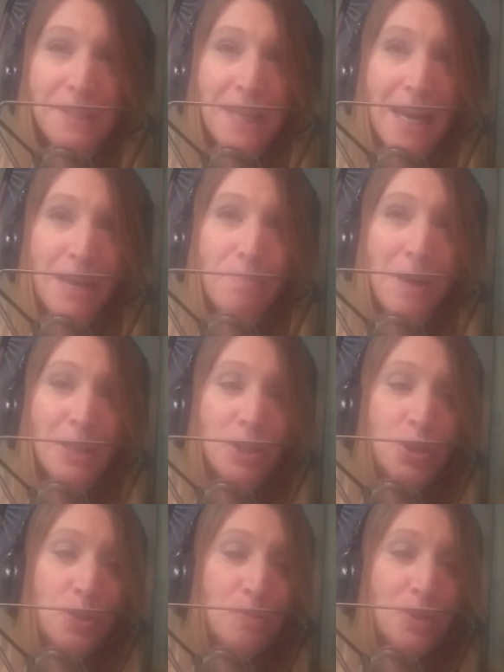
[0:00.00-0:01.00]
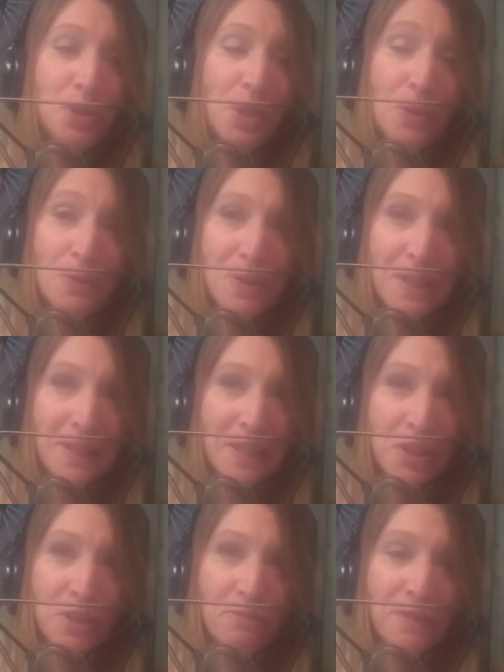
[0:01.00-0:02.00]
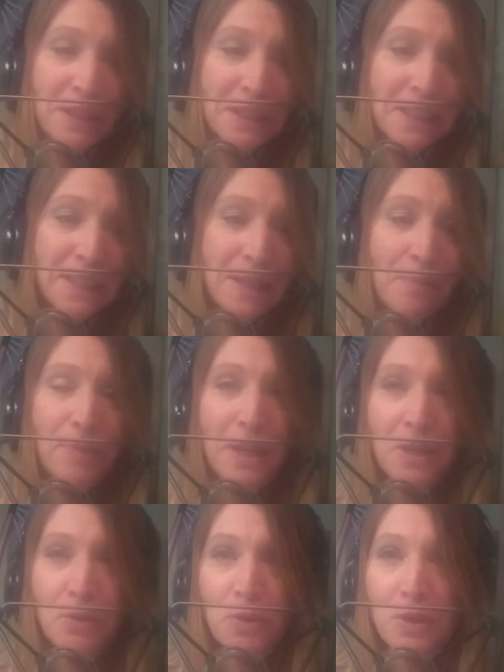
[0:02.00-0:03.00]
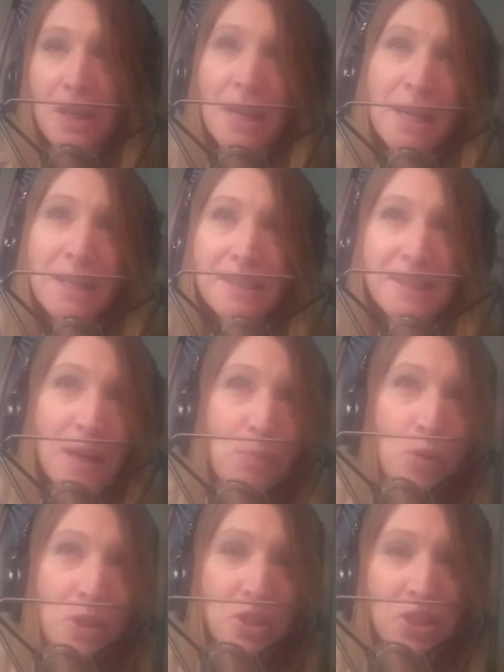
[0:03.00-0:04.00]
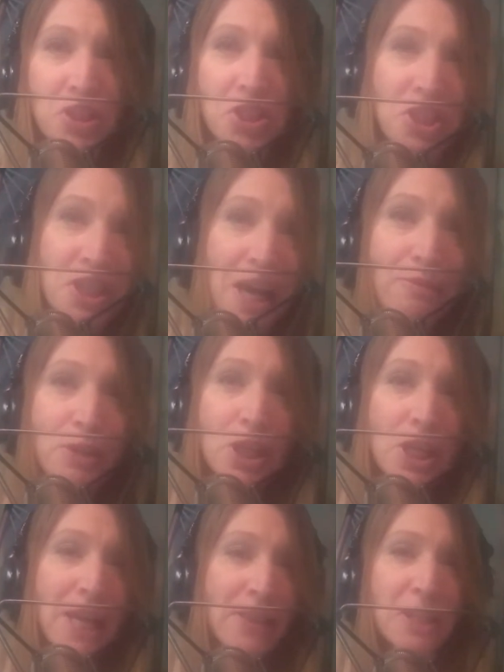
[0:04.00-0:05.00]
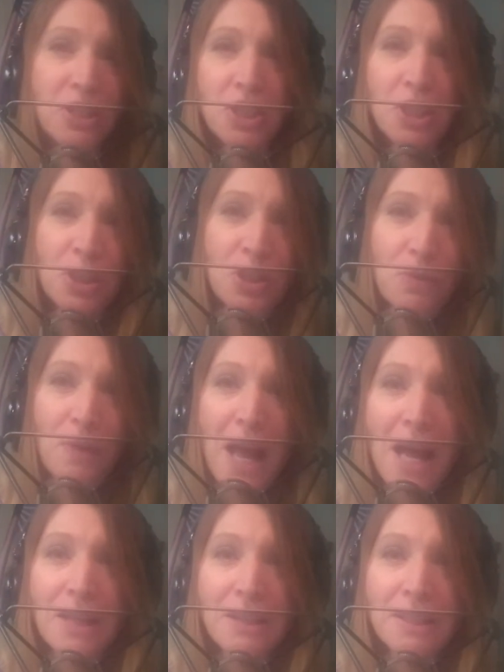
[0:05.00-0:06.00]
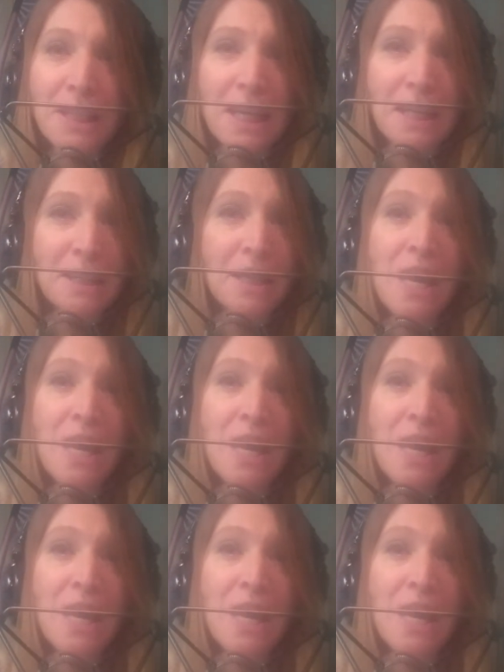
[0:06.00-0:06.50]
take by Tombstones, and then she felt something or someone just shove her, and then she looked around, and